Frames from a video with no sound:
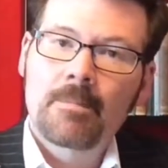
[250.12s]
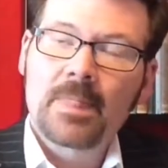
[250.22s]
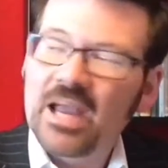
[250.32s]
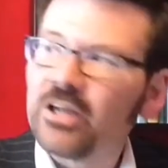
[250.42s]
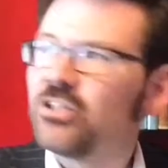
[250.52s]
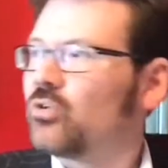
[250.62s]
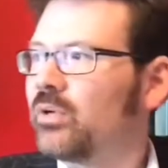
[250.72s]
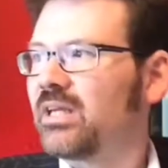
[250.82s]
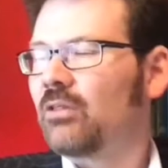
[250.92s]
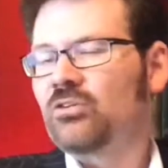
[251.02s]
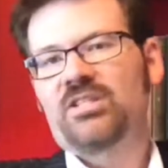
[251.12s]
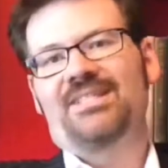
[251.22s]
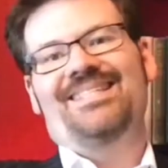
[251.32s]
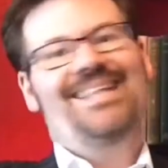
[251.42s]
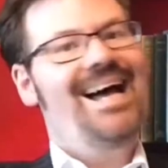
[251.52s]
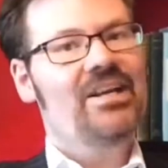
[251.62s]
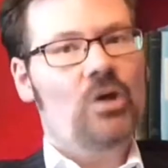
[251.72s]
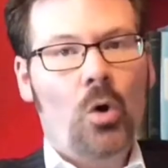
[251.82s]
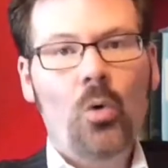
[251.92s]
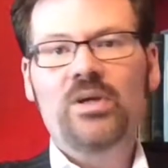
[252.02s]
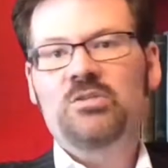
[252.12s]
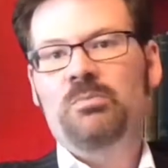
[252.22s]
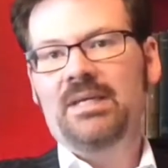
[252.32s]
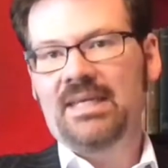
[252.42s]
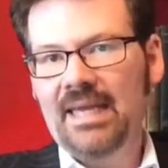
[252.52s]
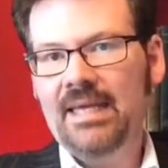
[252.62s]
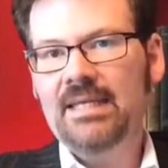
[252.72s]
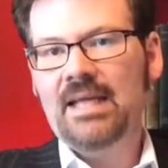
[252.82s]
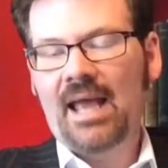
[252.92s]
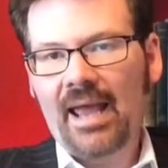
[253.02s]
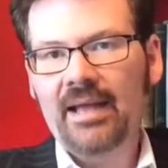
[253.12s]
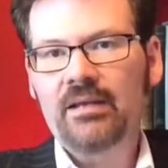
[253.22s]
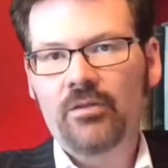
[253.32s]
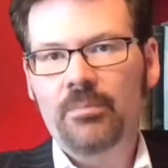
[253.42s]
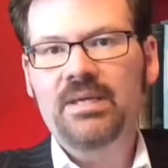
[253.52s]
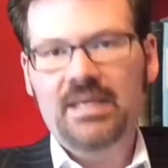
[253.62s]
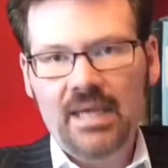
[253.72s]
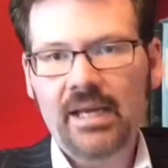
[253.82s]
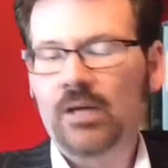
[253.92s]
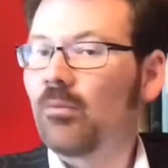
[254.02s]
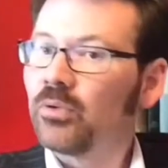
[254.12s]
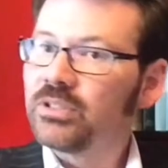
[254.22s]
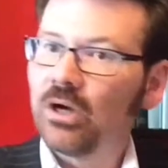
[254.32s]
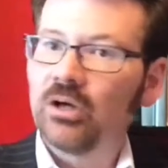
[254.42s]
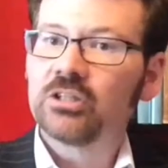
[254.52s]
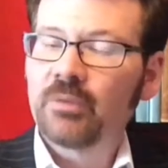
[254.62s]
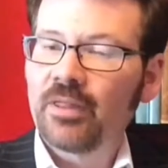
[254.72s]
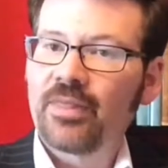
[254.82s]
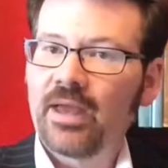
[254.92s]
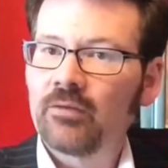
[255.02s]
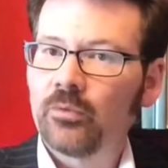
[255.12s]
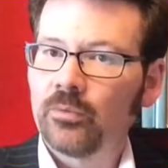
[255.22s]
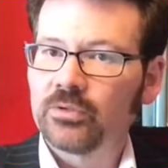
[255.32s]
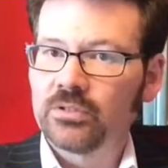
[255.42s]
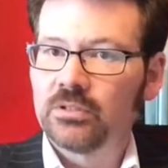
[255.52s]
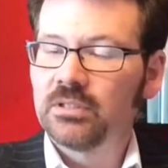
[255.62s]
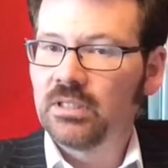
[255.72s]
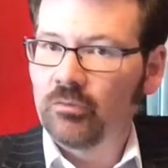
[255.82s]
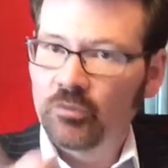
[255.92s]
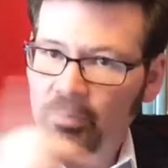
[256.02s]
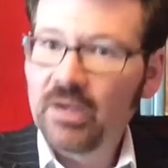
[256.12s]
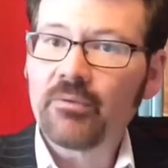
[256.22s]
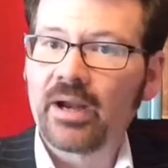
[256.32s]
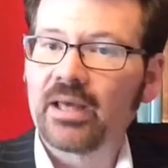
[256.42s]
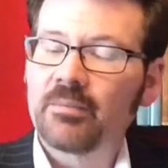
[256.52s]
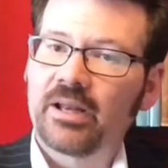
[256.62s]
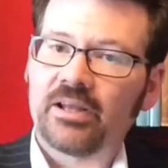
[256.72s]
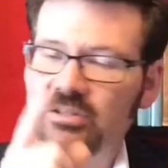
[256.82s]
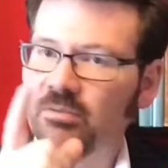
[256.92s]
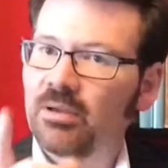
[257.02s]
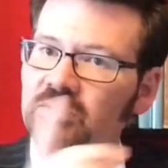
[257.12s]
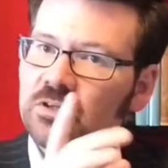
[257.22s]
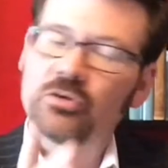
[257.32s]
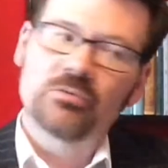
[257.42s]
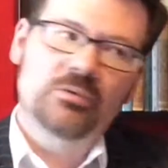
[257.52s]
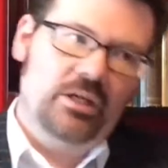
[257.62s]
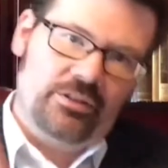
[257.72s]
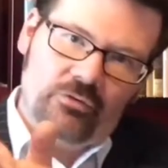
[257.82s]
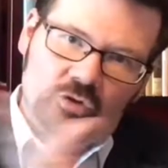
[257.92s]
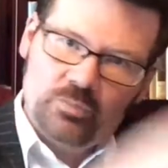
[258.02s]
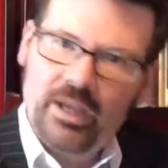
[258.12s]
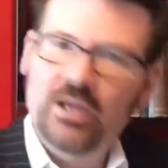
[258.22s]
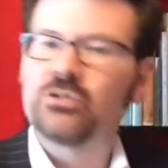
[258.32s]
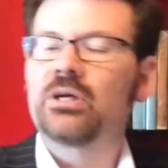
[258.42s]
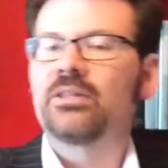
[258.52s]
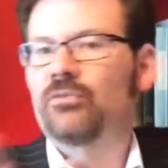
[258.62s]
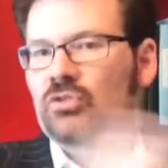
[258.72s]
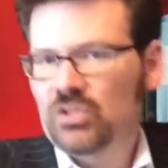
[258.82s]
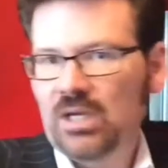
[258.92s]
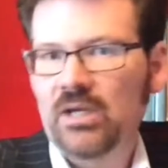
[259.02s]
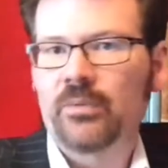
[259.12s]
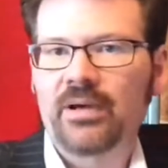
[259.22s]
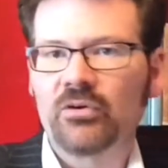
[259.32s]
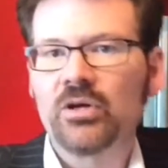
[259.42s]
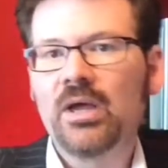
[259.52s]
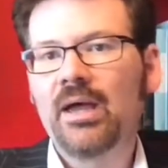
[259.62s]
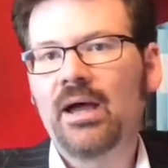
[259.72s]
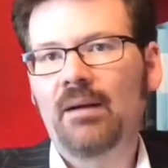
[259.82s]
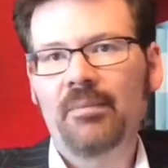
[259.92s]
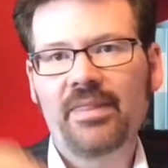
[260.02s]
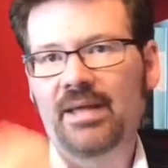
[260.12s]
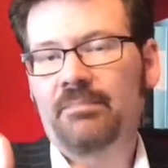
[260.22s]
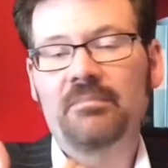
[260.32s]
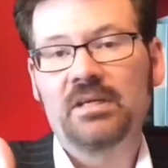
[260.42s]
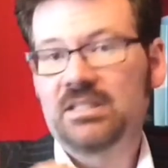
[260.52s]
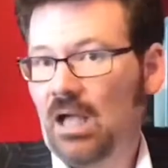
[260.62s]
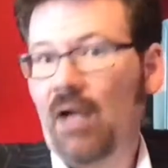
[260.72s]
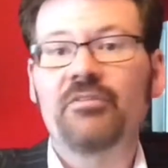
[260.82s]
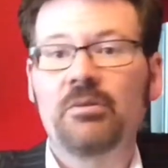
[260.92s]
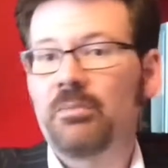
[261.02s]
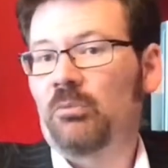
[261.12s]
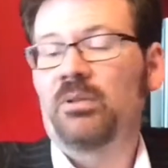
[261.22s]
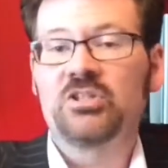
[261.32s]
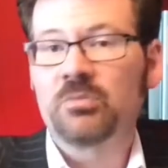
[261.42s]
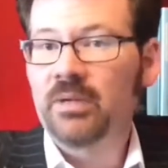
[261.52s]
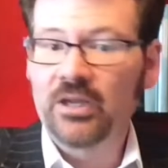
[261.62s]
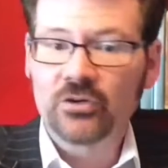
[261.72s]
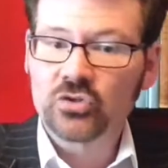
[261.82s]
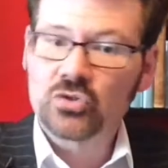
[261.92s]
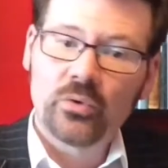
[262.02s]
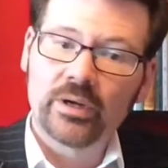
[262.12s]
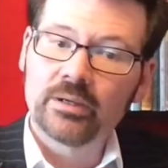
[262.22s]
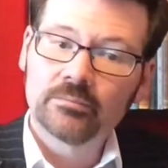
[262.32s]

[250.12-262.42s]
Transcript: Good storyteller does not always begin at the beginning. Remember, we talked about that. We were dealing with playwriting about how sometimes, you cut the first page or cut the first scene or whatever, and that is often a better place to begin your story.